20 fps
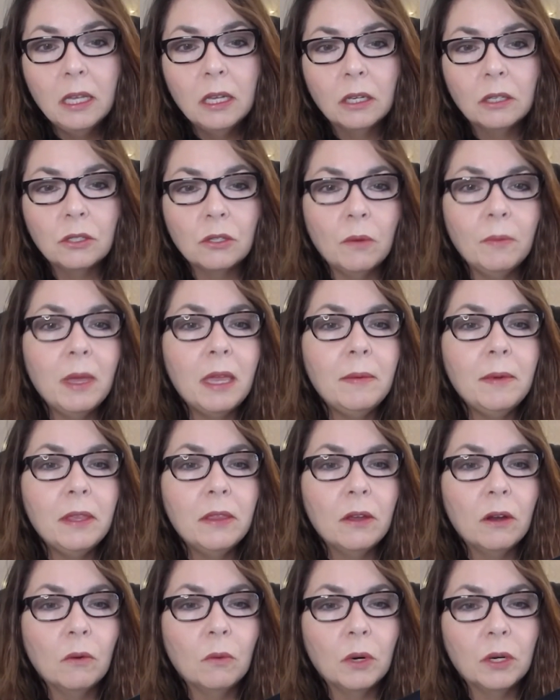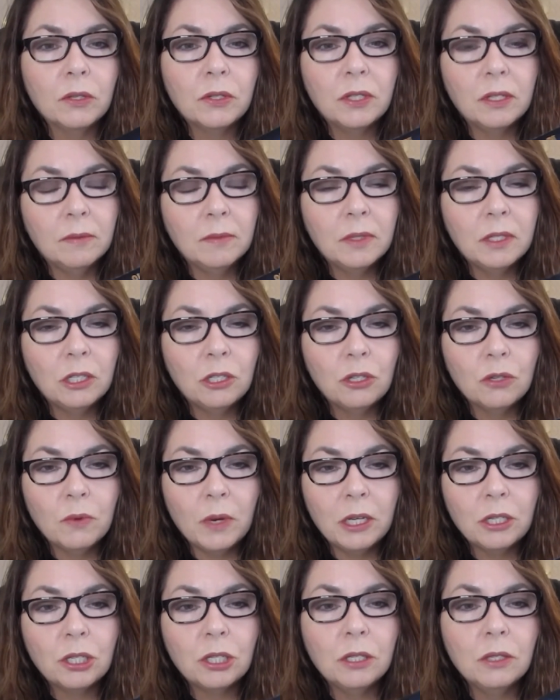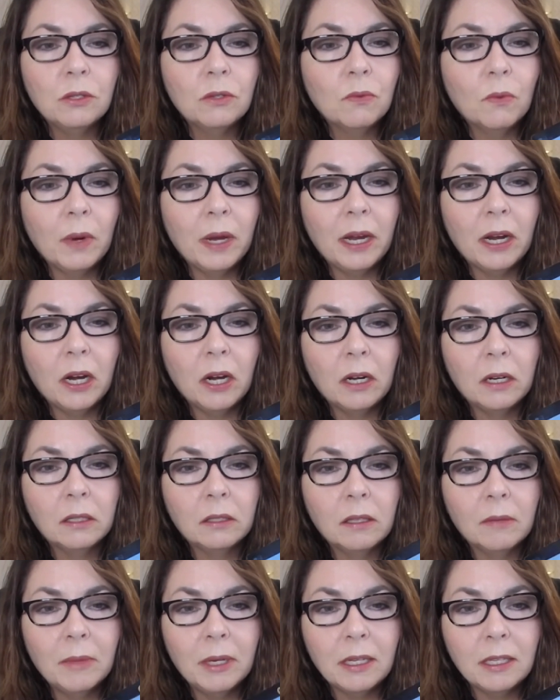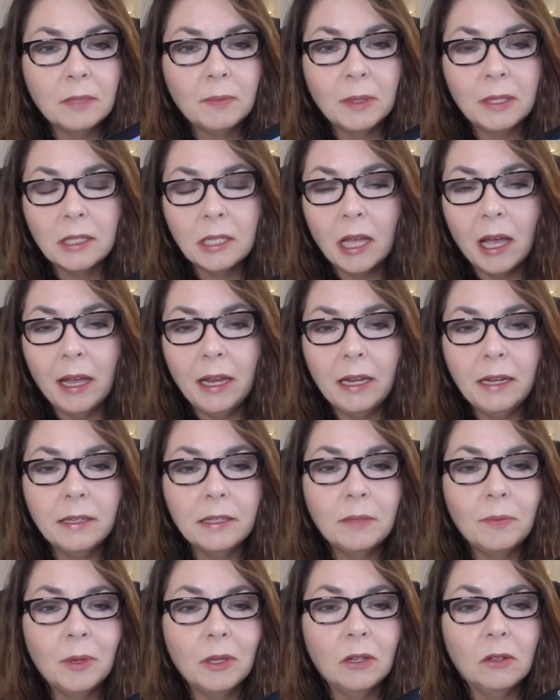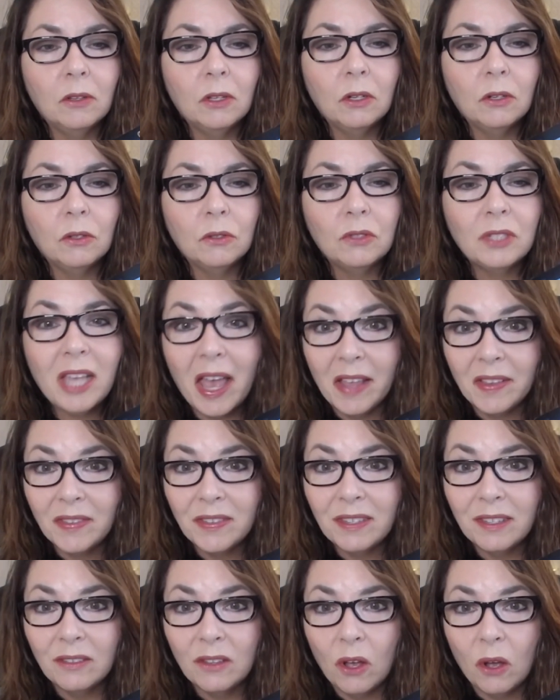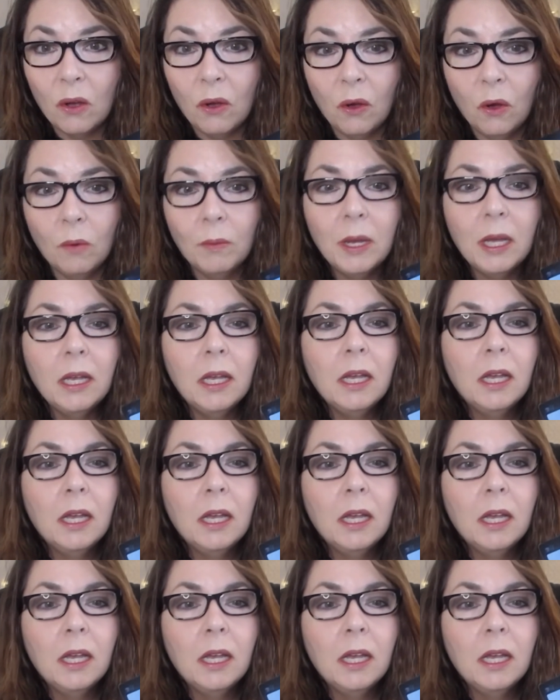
So maybe there were some situations where the money's been tight, it's been a little tense in the home,